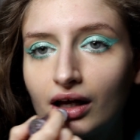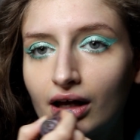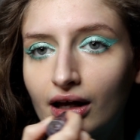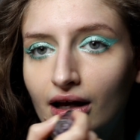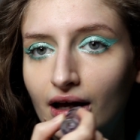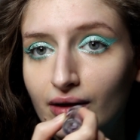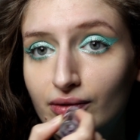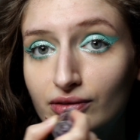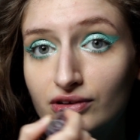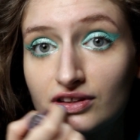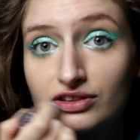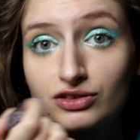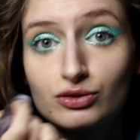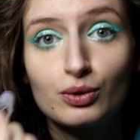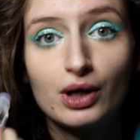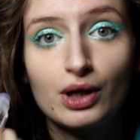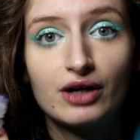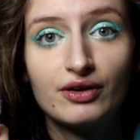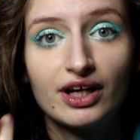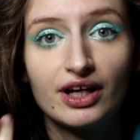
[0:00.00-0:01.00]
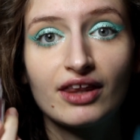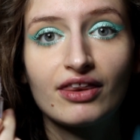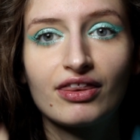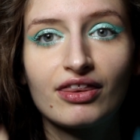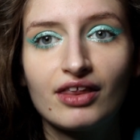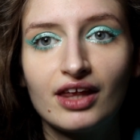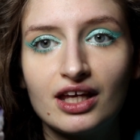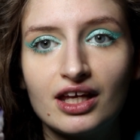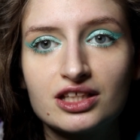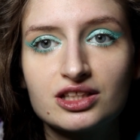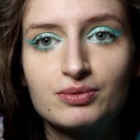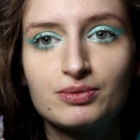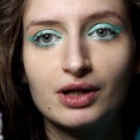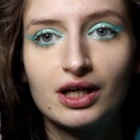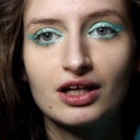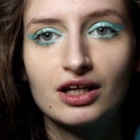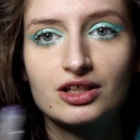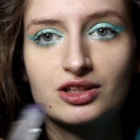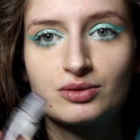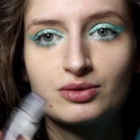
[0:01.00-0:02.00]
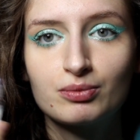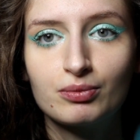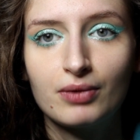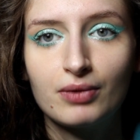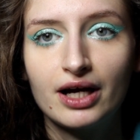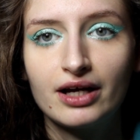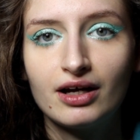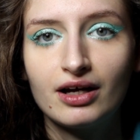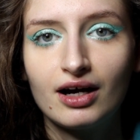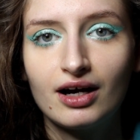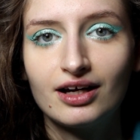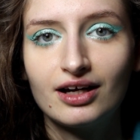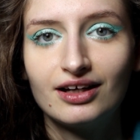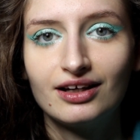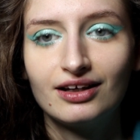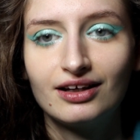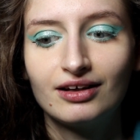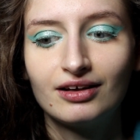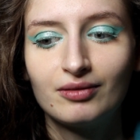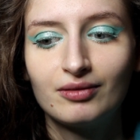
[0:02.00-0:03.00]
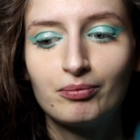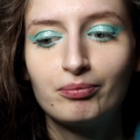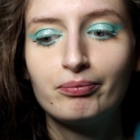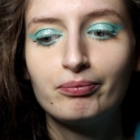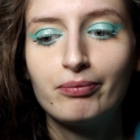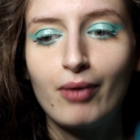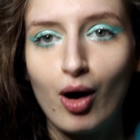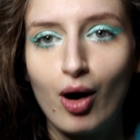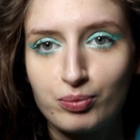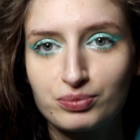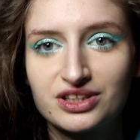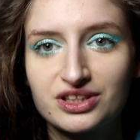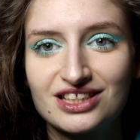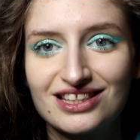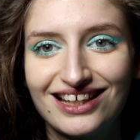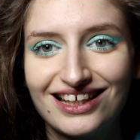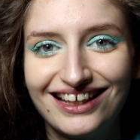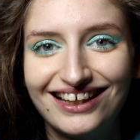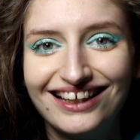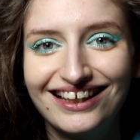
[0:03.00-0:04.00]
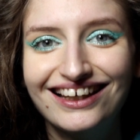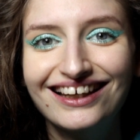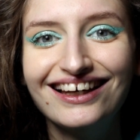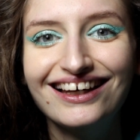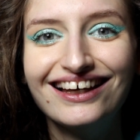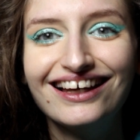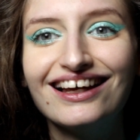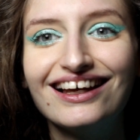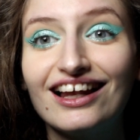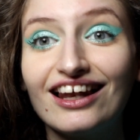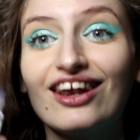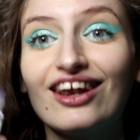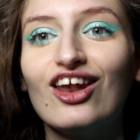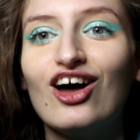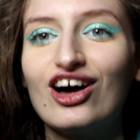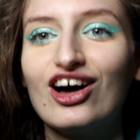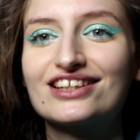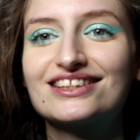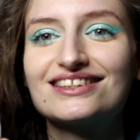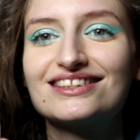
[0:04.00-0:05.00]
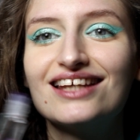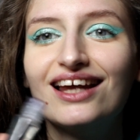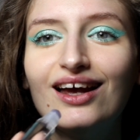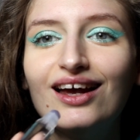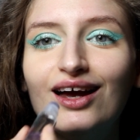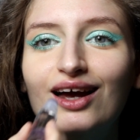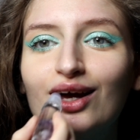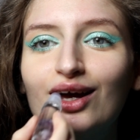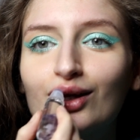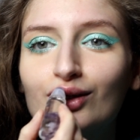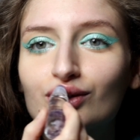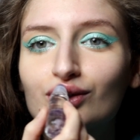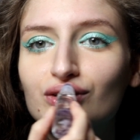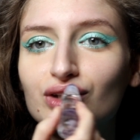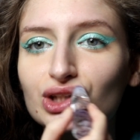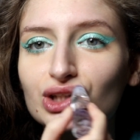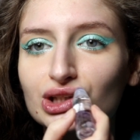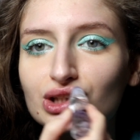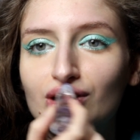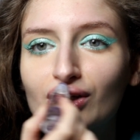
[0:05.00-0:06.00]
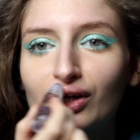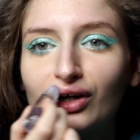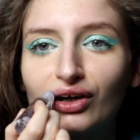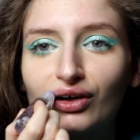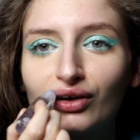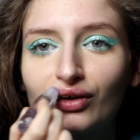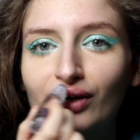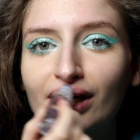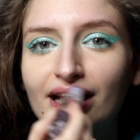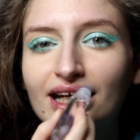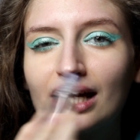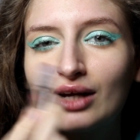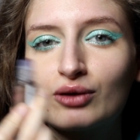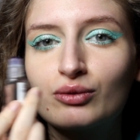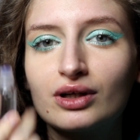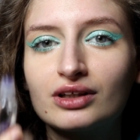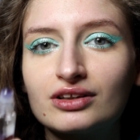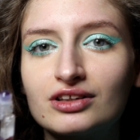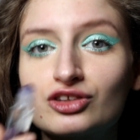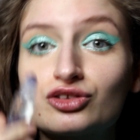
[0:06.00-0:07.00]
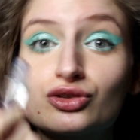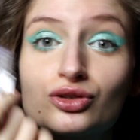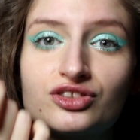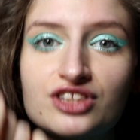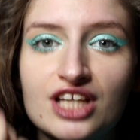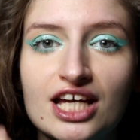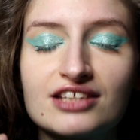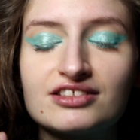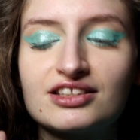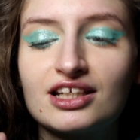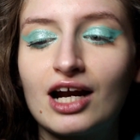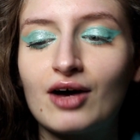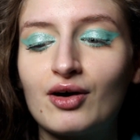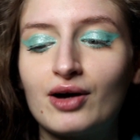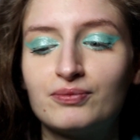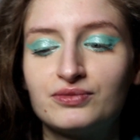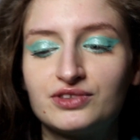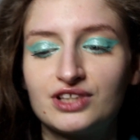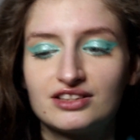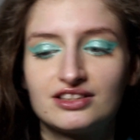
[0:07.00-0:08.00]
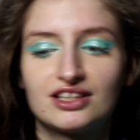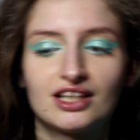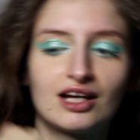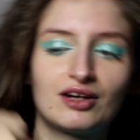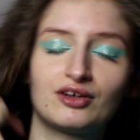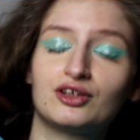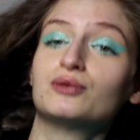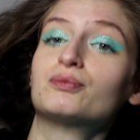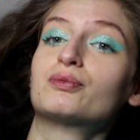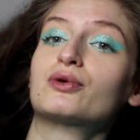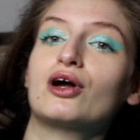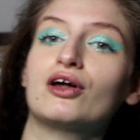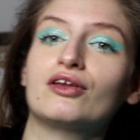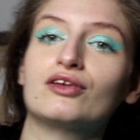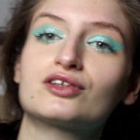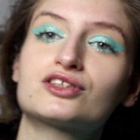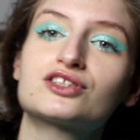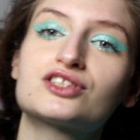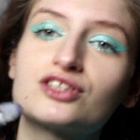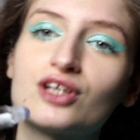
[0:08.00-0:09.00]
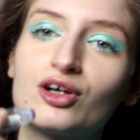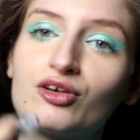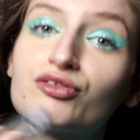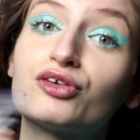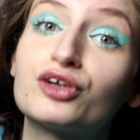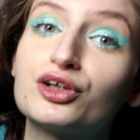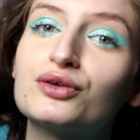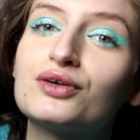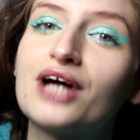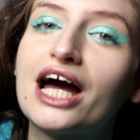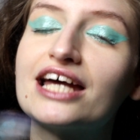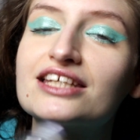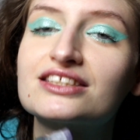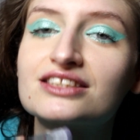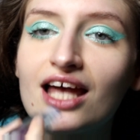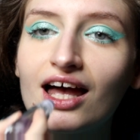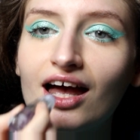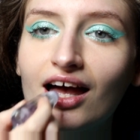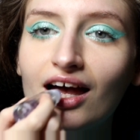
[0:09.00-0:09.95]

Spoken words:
I'm just wearing this because my eye pops a lot. So, and I wanted to test it out. I'm testing out new products, so for you guys.